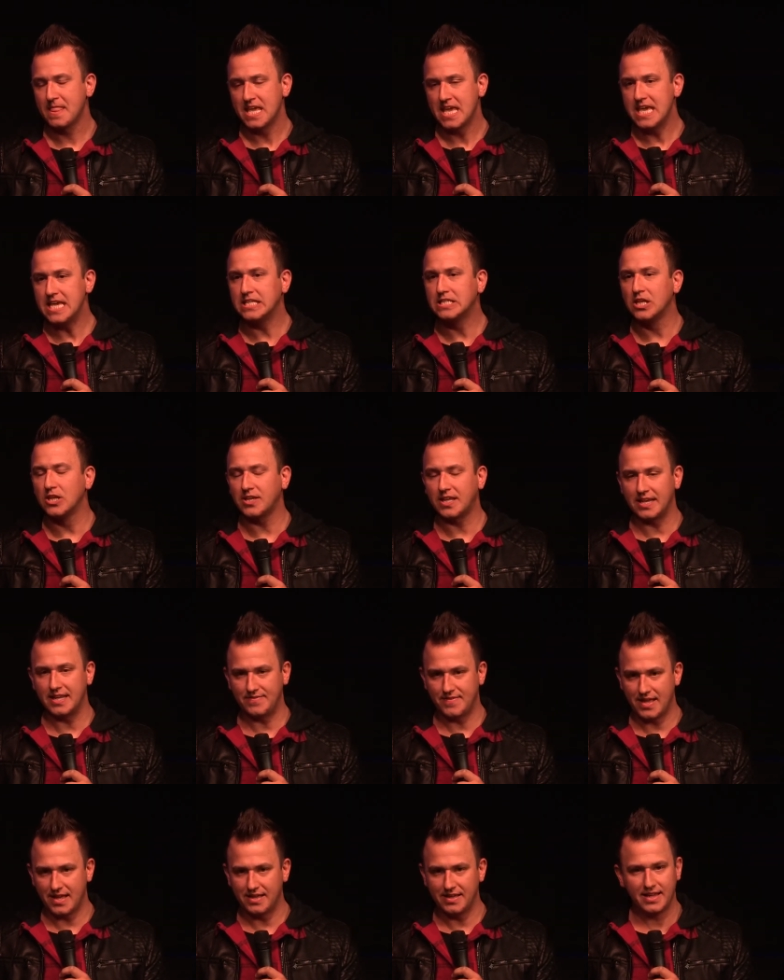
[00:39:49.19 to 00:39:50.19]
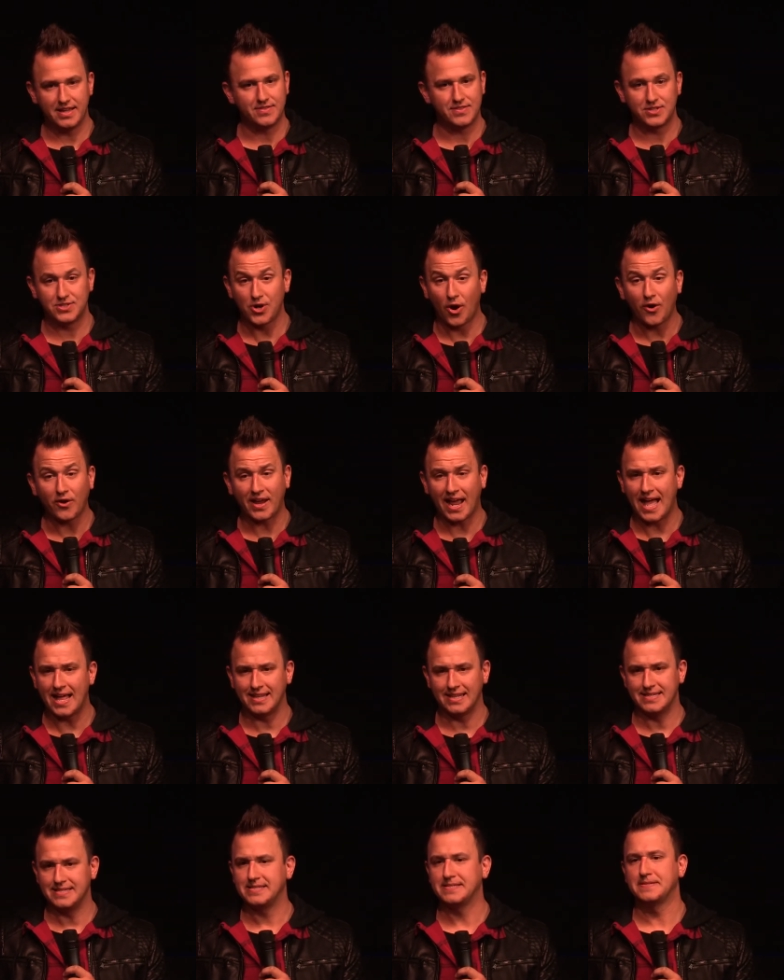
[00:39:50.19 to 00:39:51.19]
He's looking in the in the dark
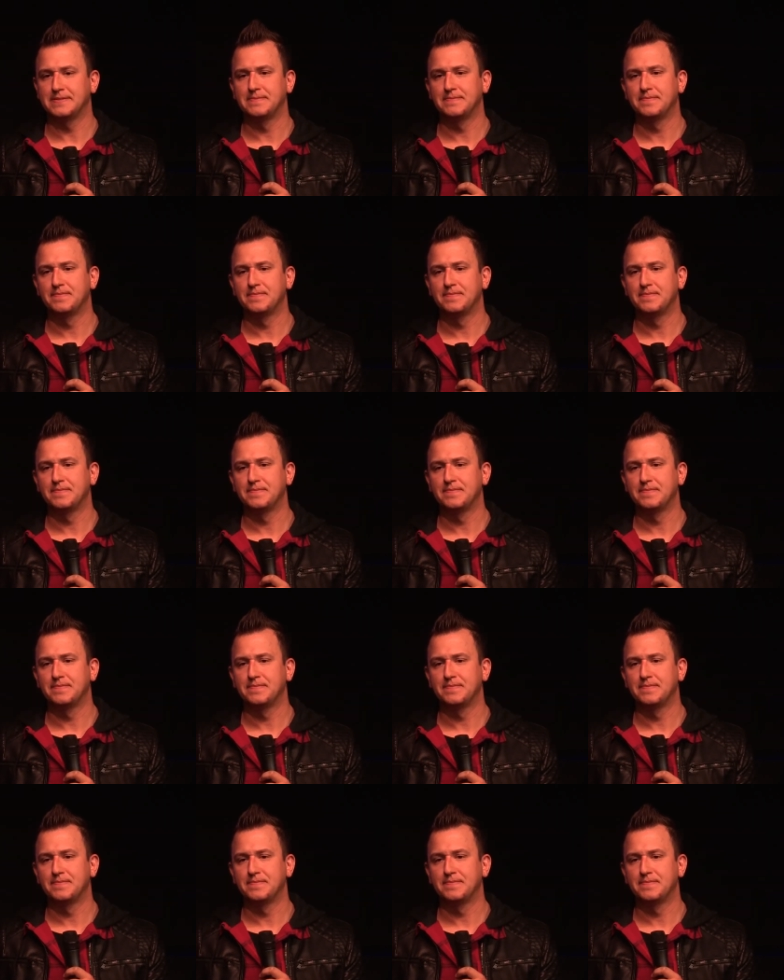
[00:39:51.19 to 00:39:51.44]
alleys.